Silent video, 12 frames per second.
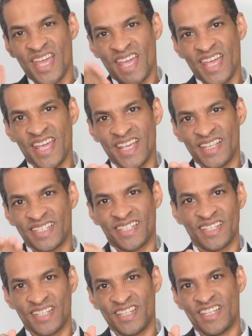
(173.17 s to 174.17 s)
is
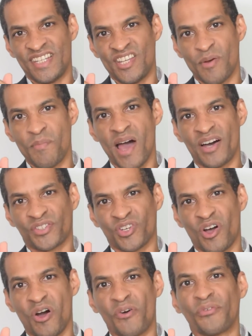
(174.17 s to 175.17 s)
the amount
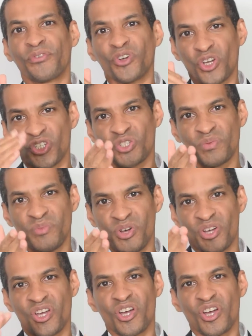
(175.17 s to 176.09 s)
of customer